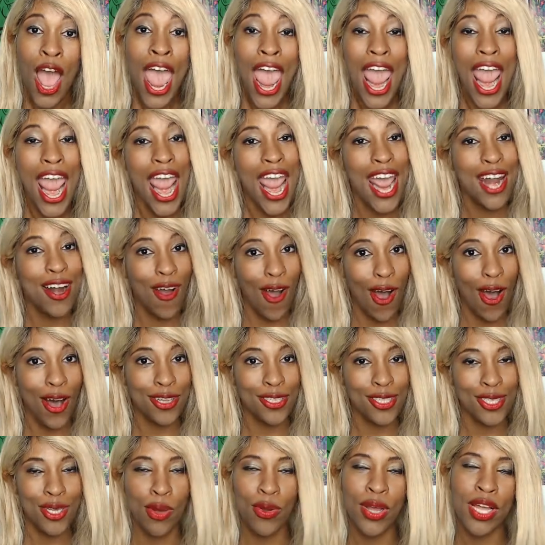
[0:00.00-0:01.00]
And
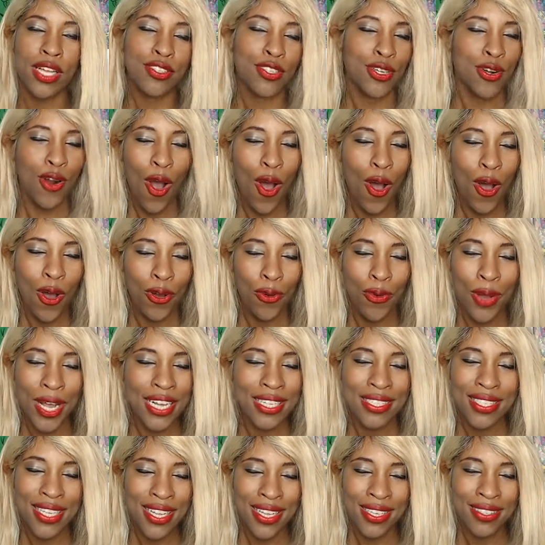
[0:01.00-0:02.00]
also, because there
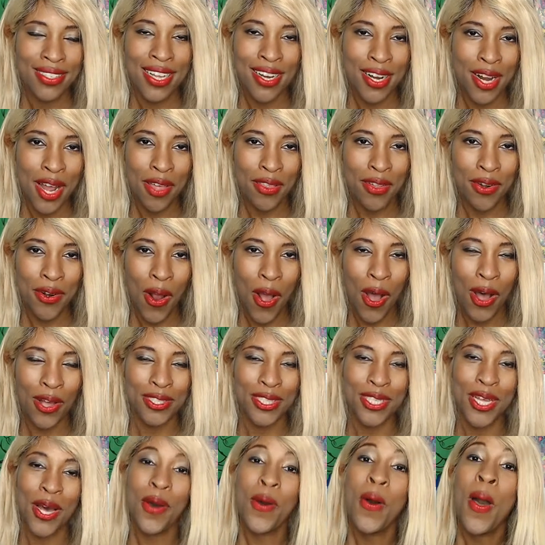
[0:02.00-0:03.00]
always is another
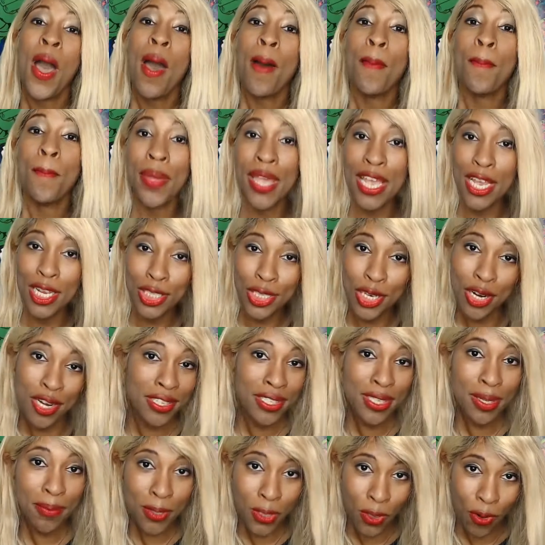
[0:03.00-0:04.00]
also, be sure to
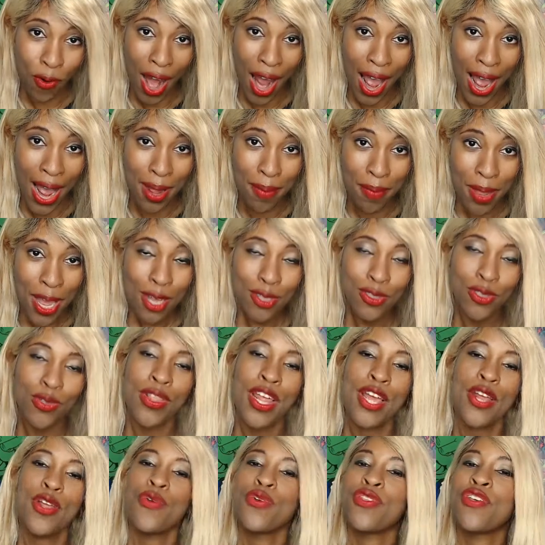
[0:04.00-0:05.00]
subscribe so
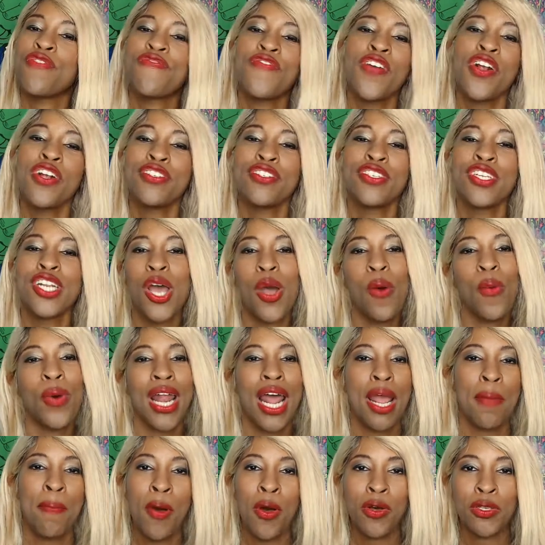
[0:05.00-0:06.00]
that you're the first to know when
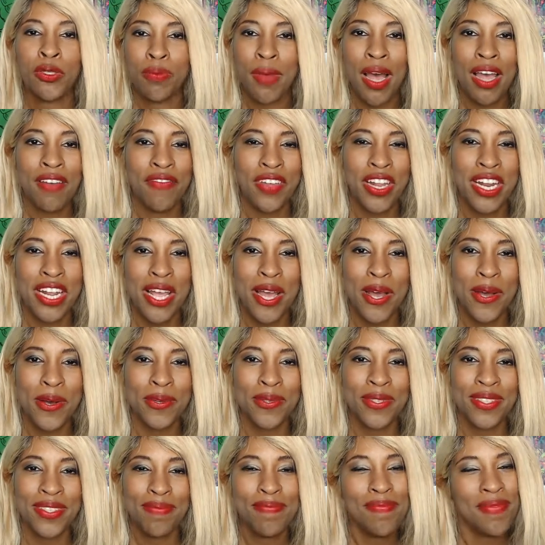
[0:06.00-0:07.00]
I post my
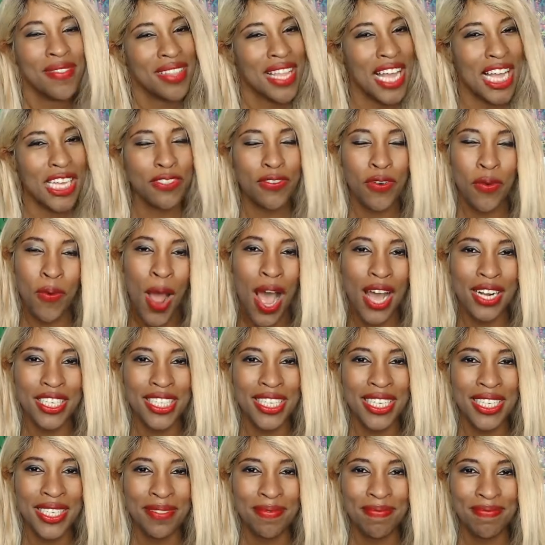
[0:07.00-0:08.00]
videos. Thanks for
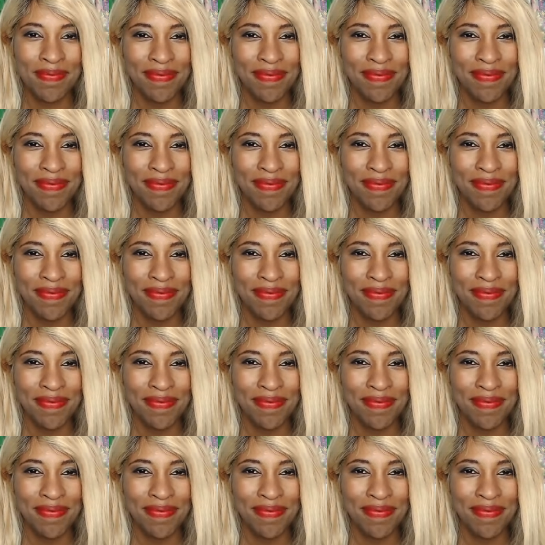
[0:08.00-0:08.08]
watching.